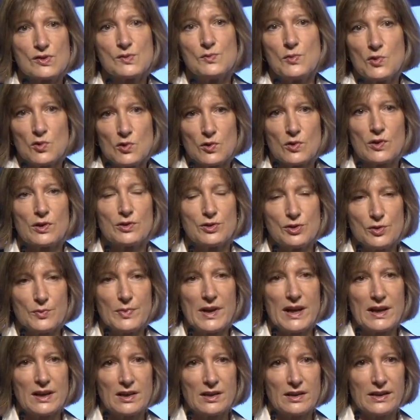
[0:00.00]
more on your
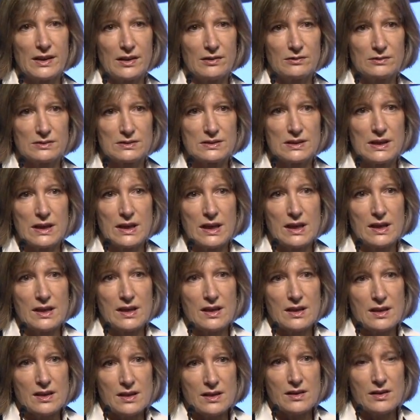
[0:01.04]
bank account.
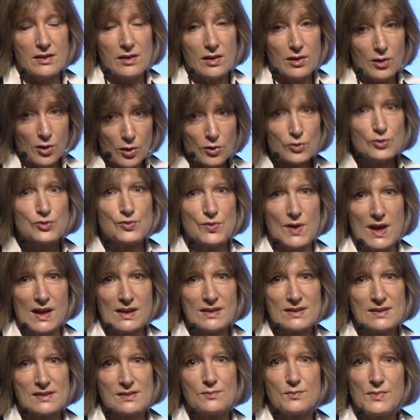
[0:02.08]

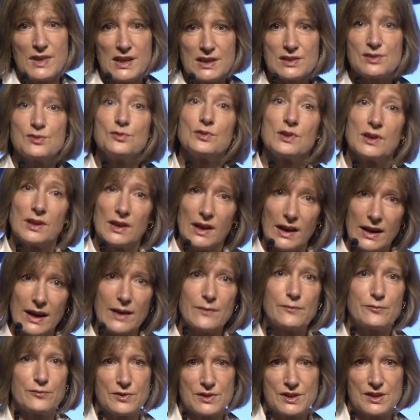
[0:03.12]
Contracts means you can
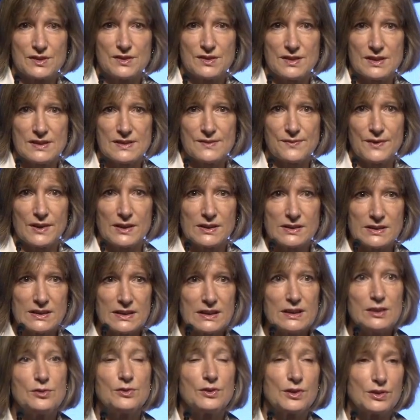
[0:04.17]
leverage this funding,
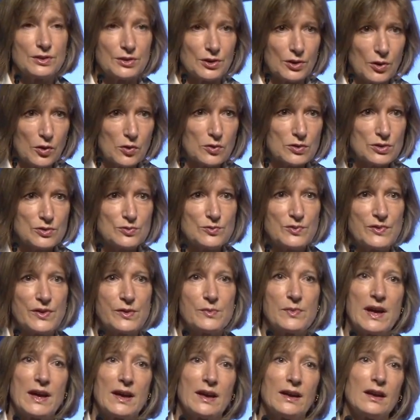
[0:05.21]
you can go to the
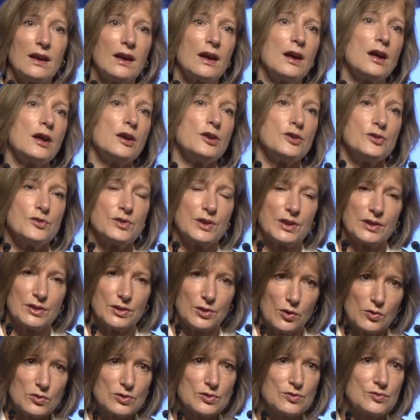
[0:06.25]
bank, you can
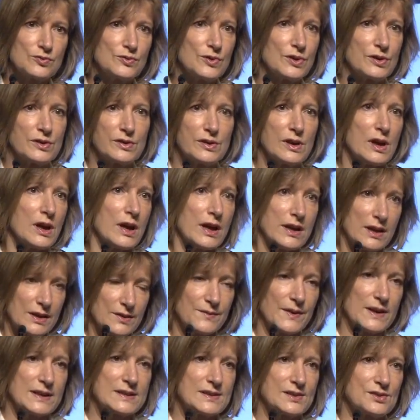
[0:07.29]
go to the
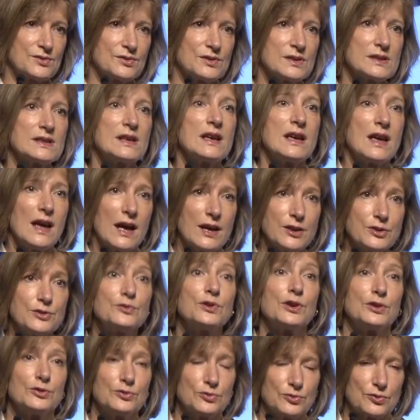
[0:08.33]
investors, and you
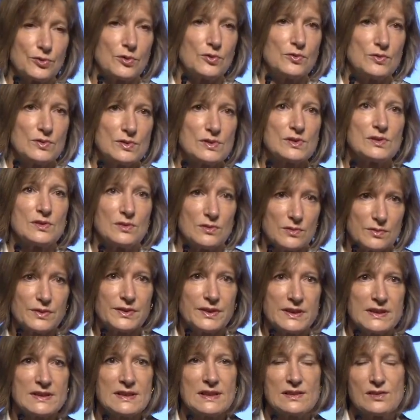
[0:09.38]
can grow. So
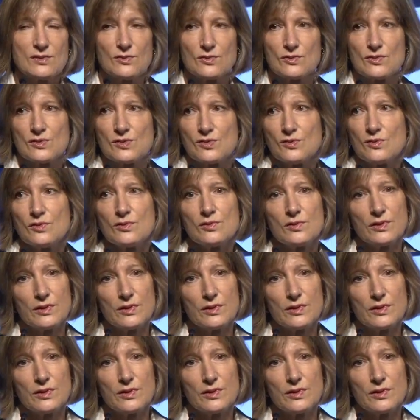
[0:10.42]
this is also